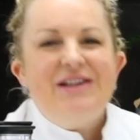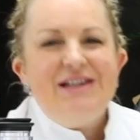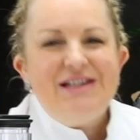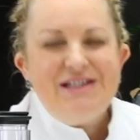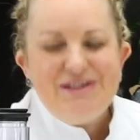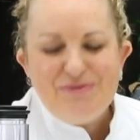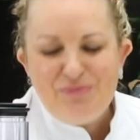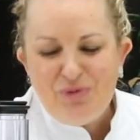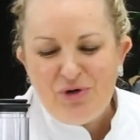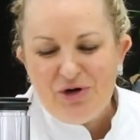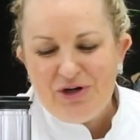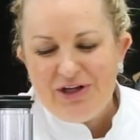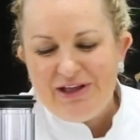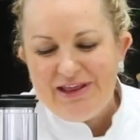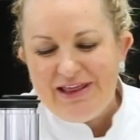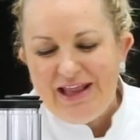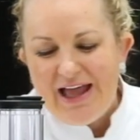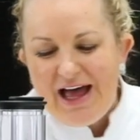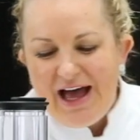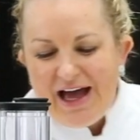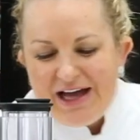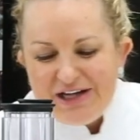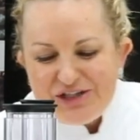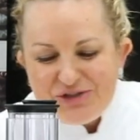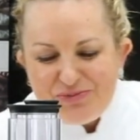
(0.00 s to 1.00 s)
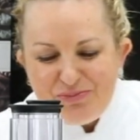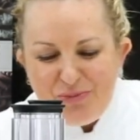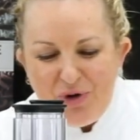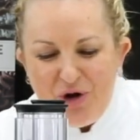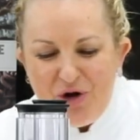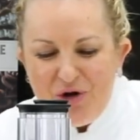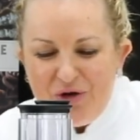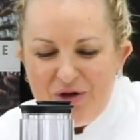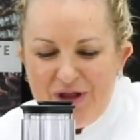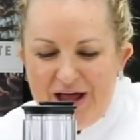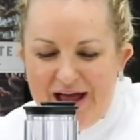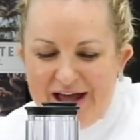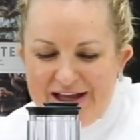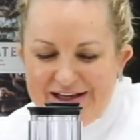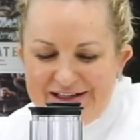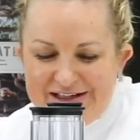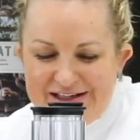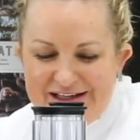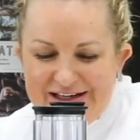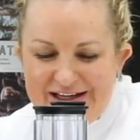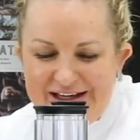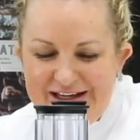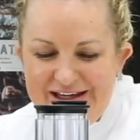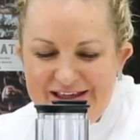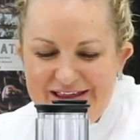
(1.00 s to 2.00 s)
need to put a large bowl
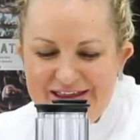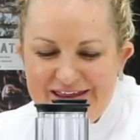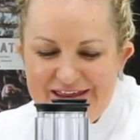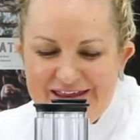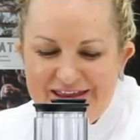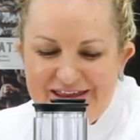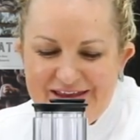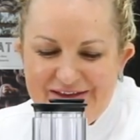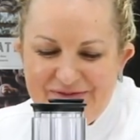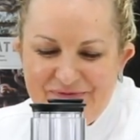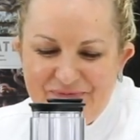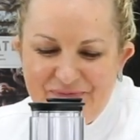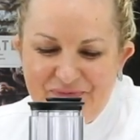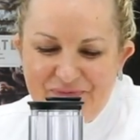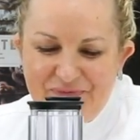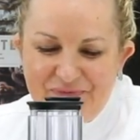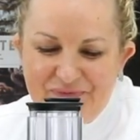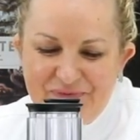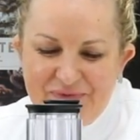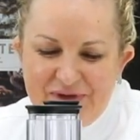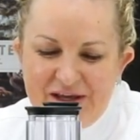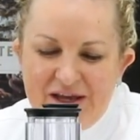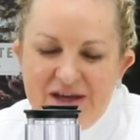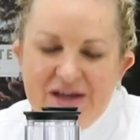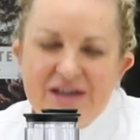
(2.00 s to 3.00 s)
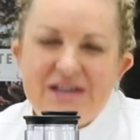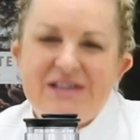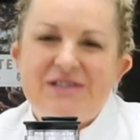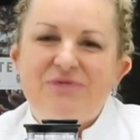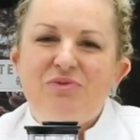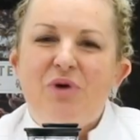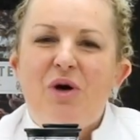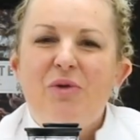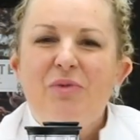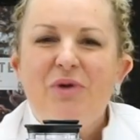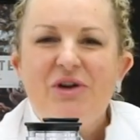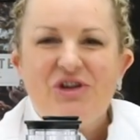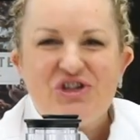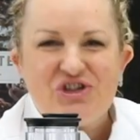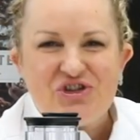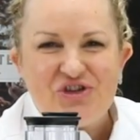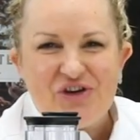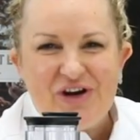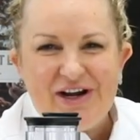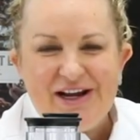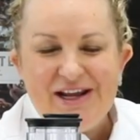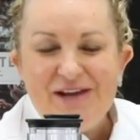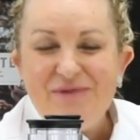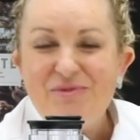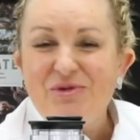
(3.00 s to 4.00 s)
underneath because what we're
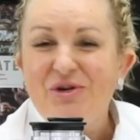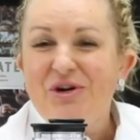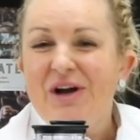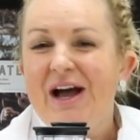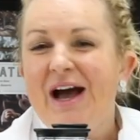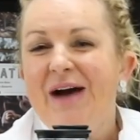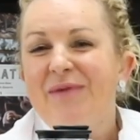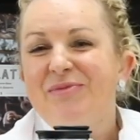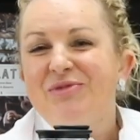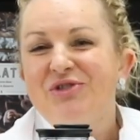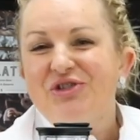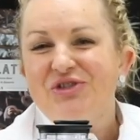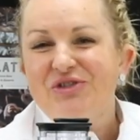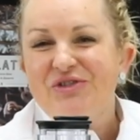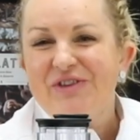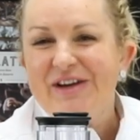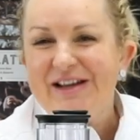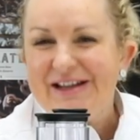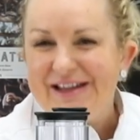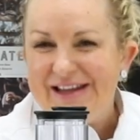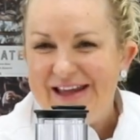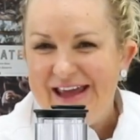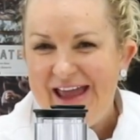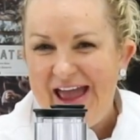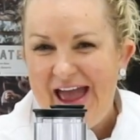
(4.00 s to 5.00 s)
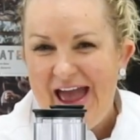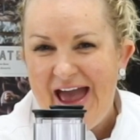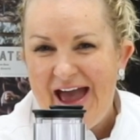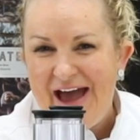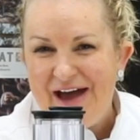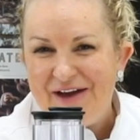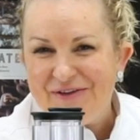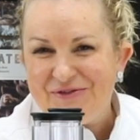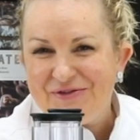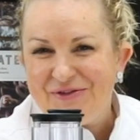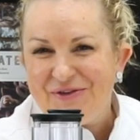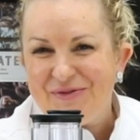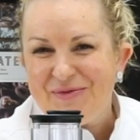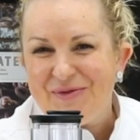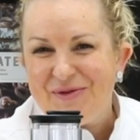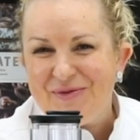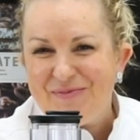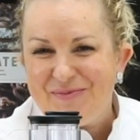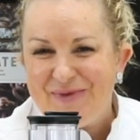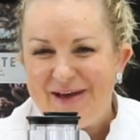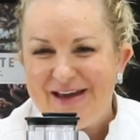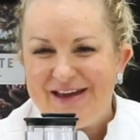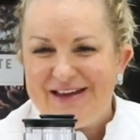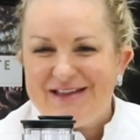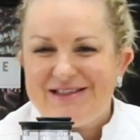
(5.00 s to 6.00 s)
shredding will come directly out from the
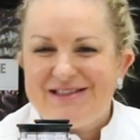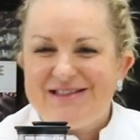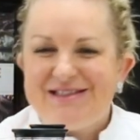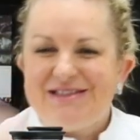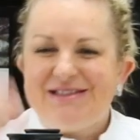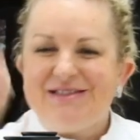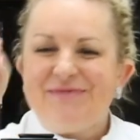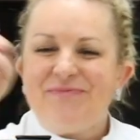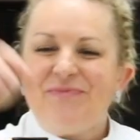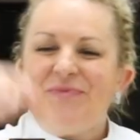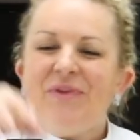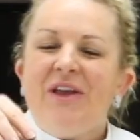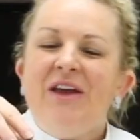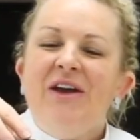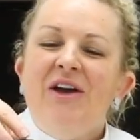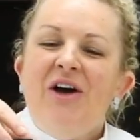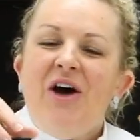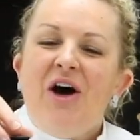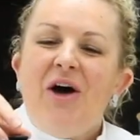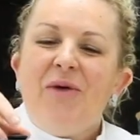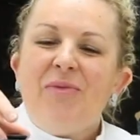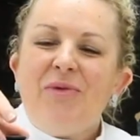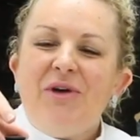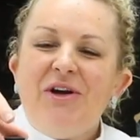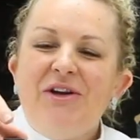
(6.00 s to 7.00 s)
base. I'm